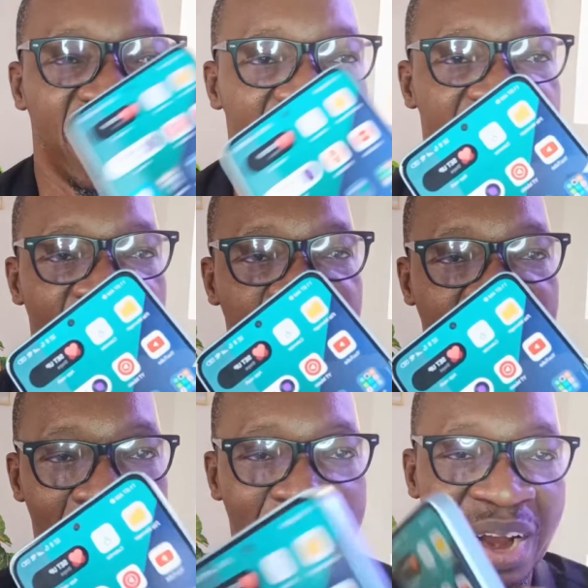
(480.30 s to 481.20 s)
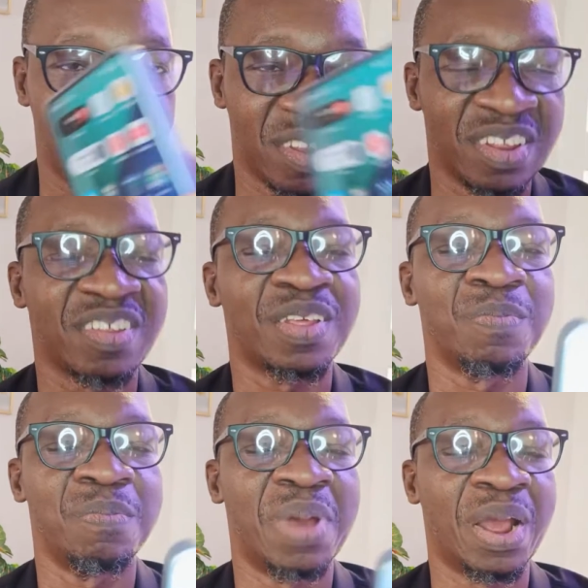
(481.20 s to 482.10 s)
The selfie camera is a
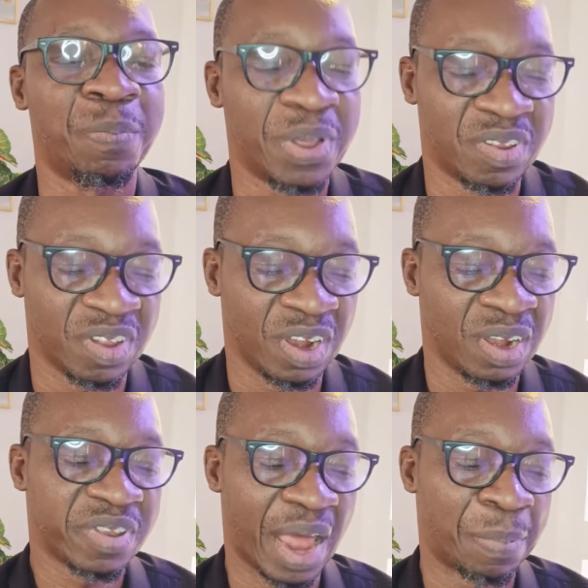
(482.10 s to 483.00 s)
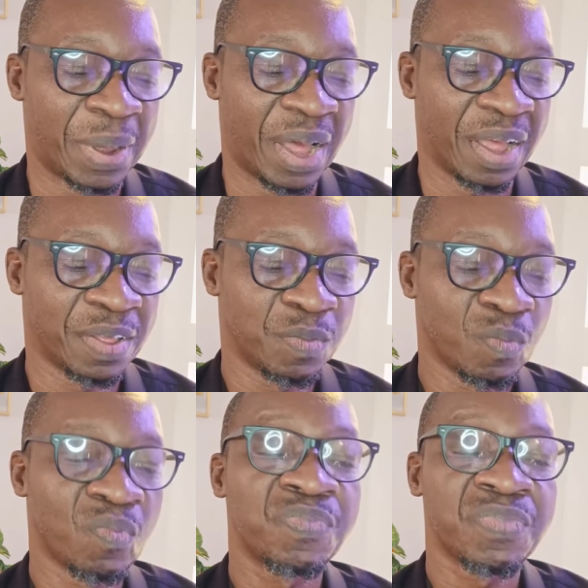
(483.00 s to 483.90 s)
16 megapixel snapper.
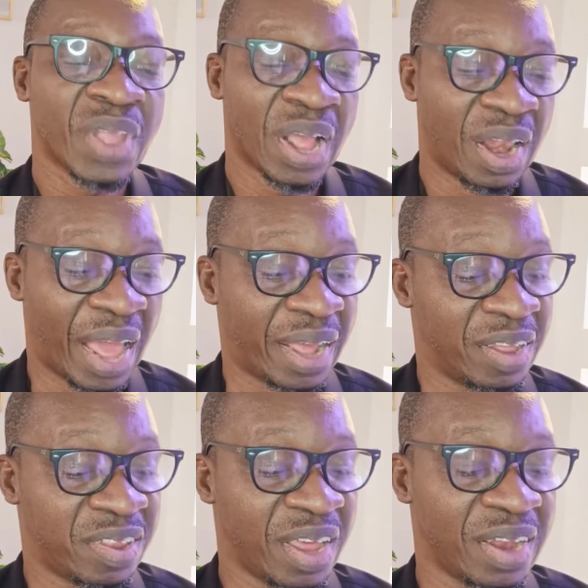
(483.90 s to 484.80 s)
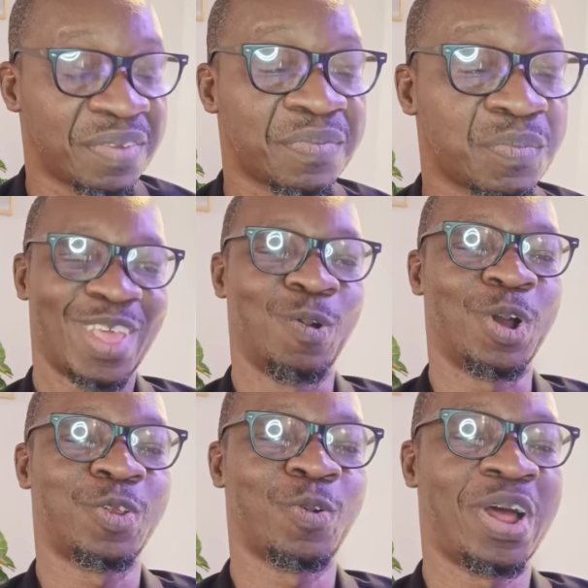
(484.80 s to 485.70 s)
Like I said, it
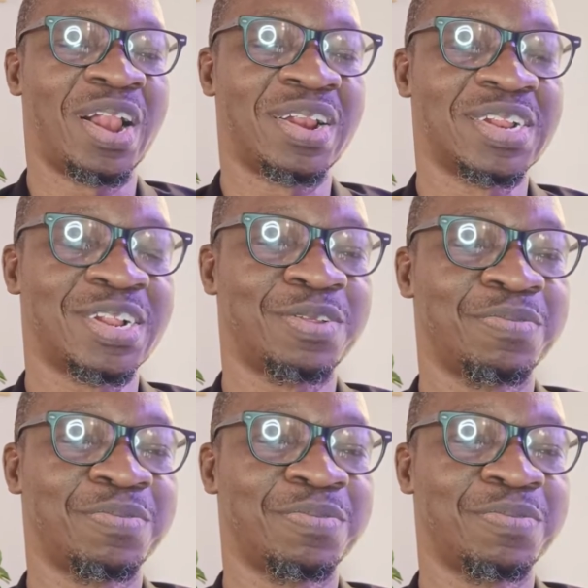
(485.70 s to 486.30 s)
works well,